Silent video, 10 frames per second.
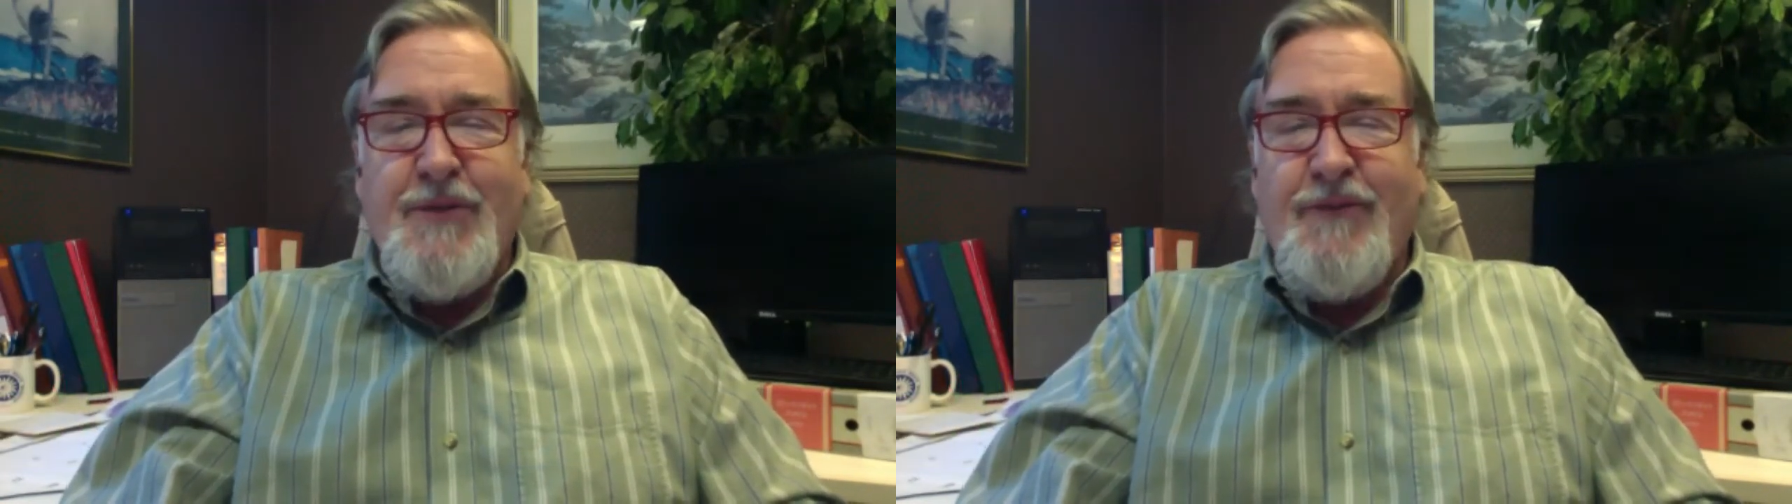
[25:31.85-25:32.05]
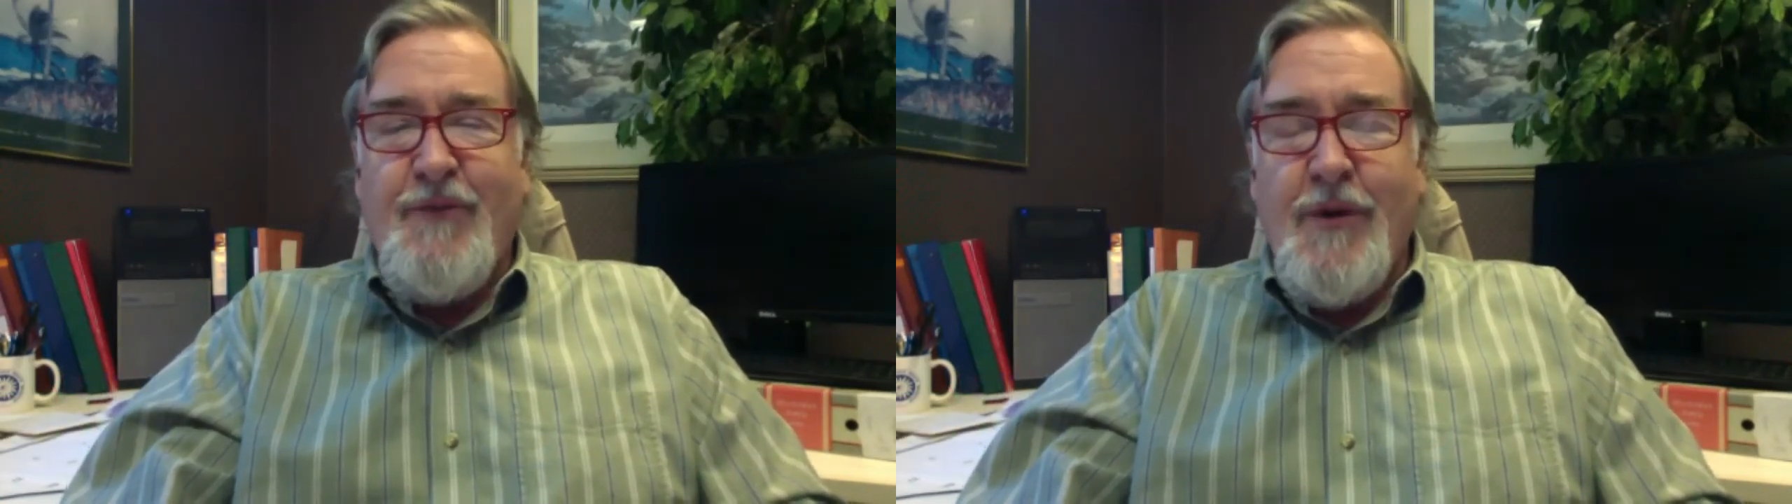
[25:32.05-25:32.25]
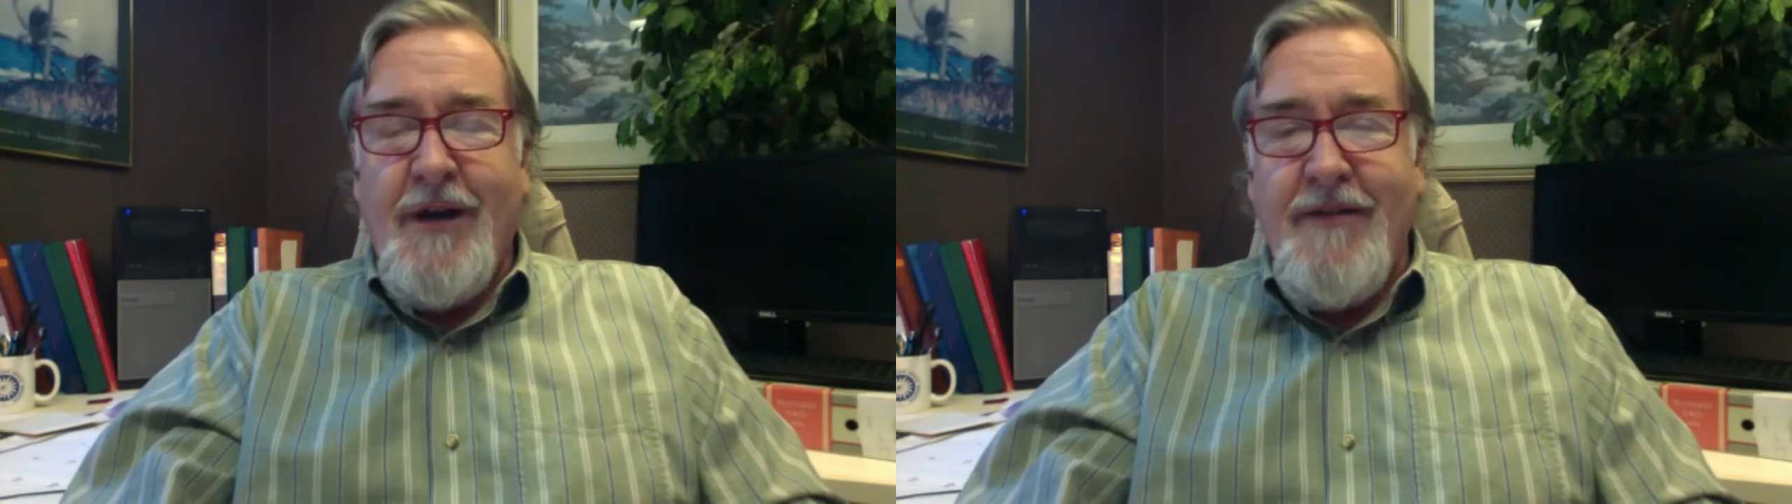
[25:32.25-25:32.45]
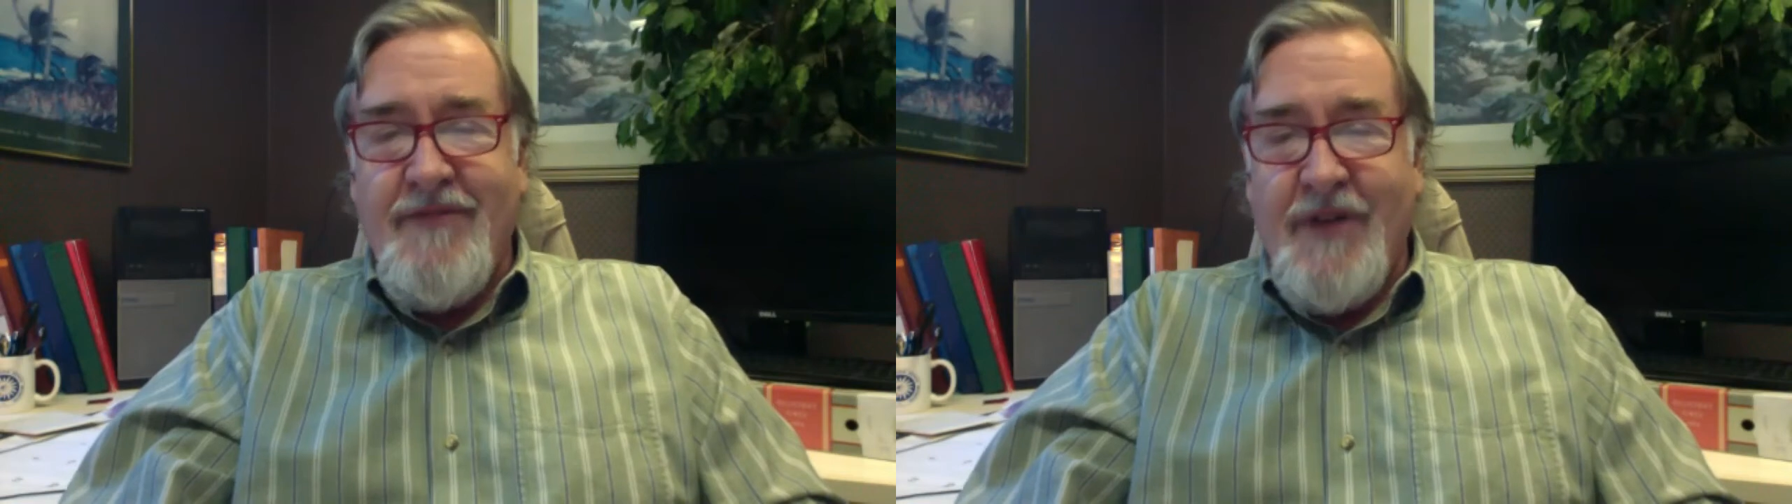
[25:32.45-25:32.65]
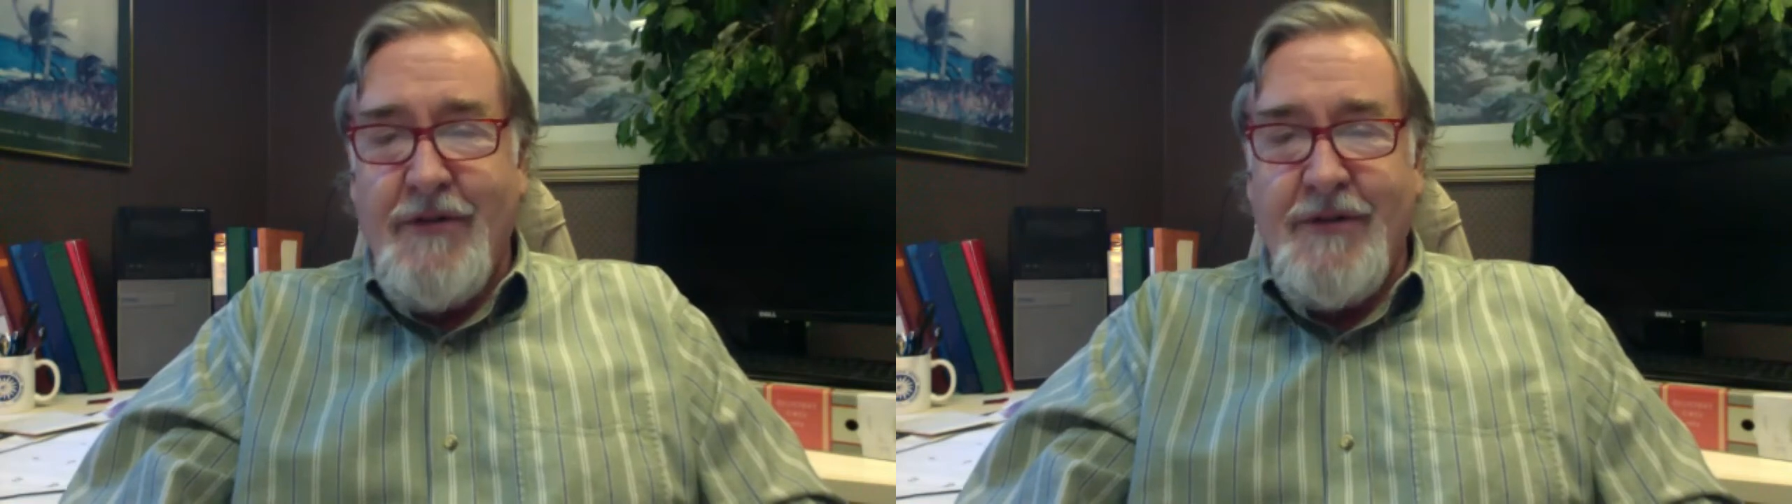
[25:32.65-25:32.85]
for a
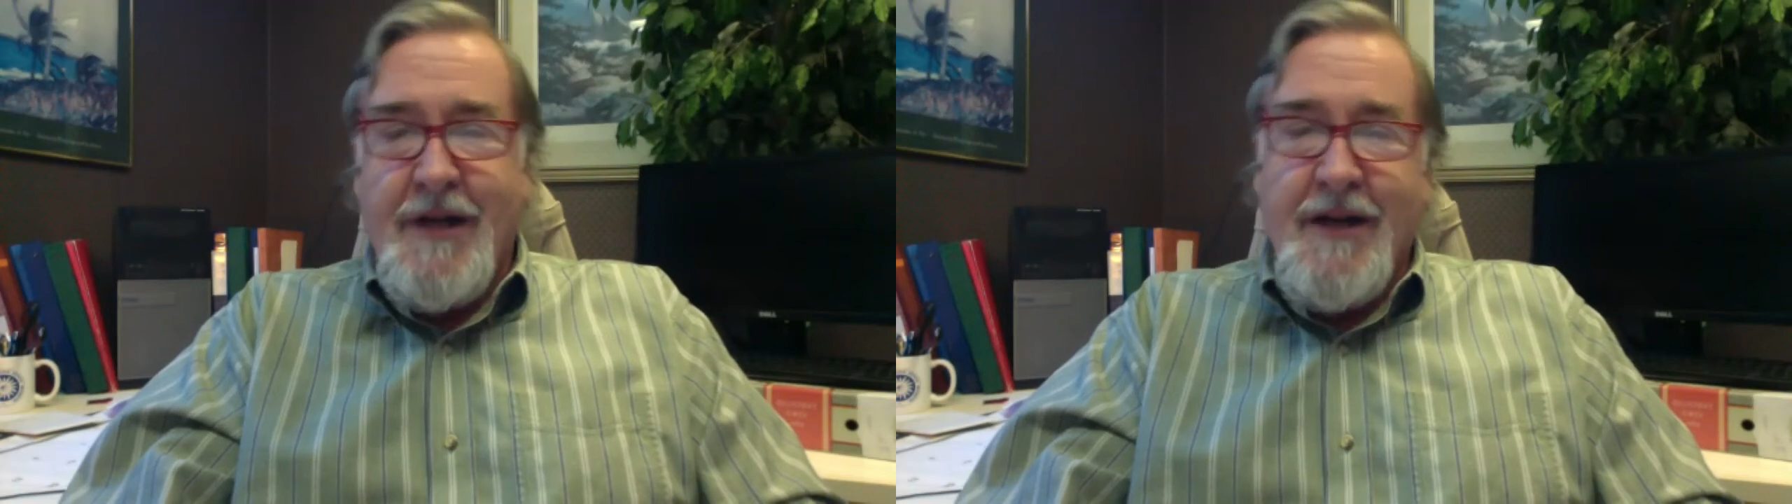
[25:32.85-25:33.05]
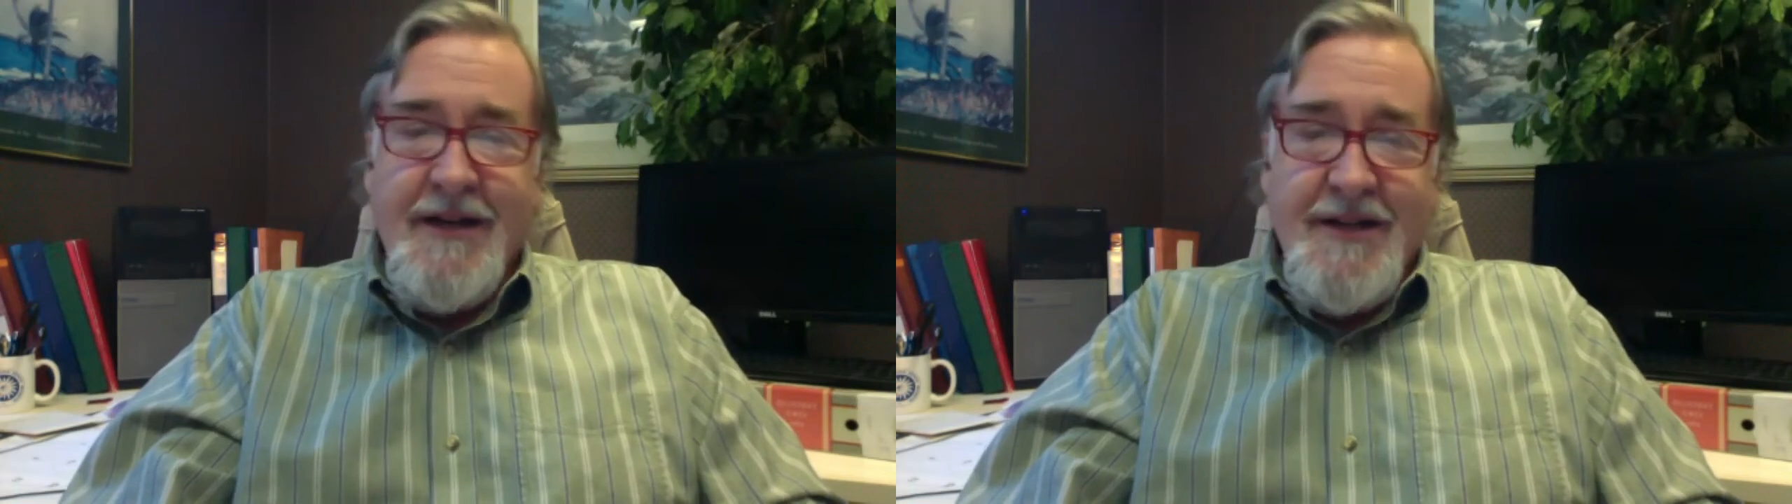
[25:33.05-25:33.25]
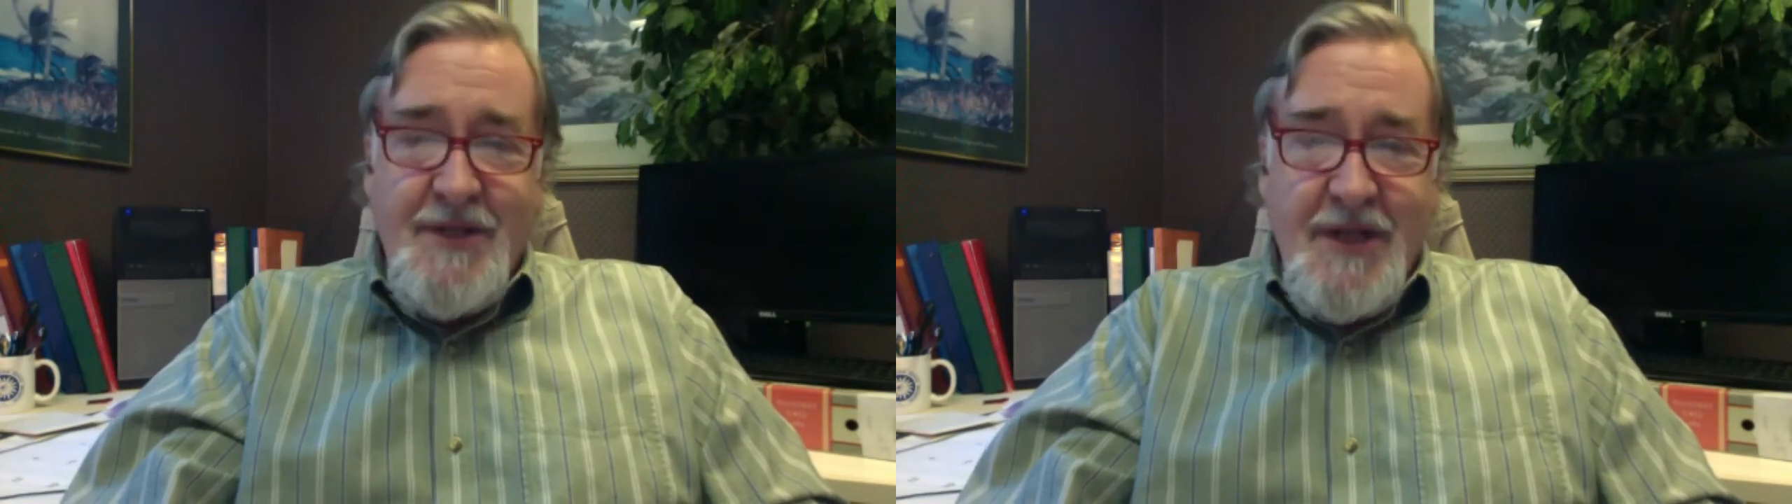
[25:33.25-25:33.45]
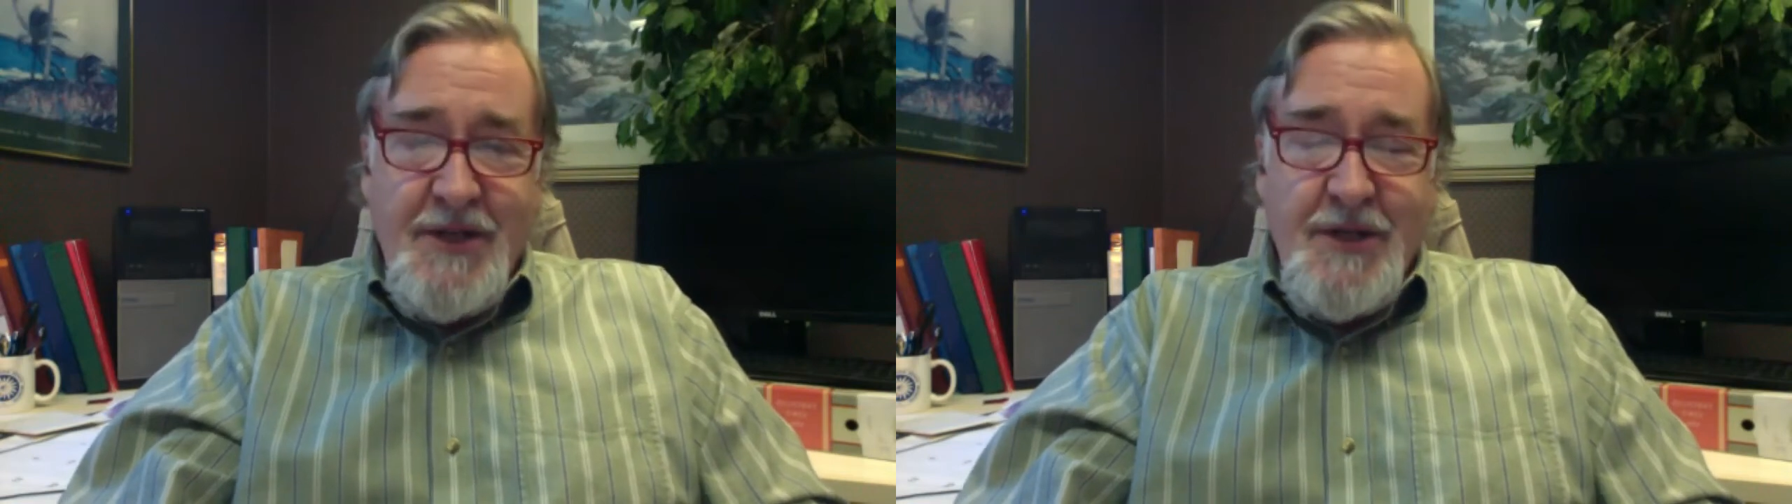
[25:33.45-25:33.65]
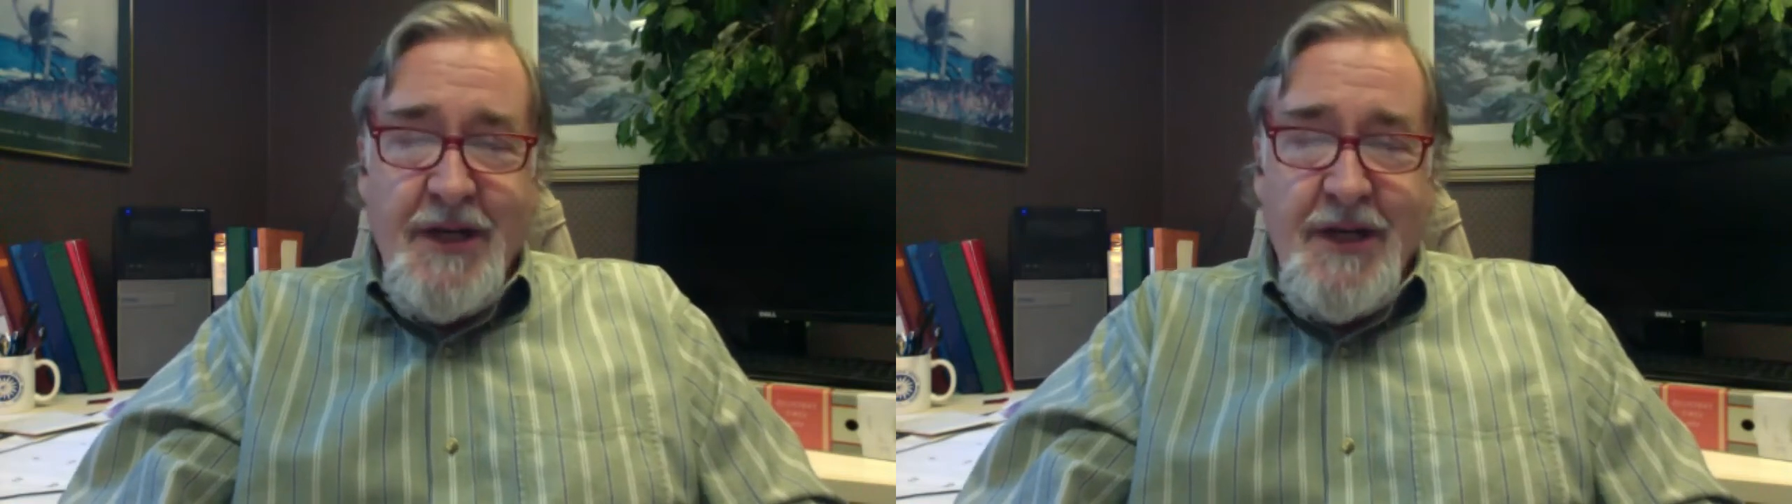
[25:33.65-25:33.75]
vote on a decision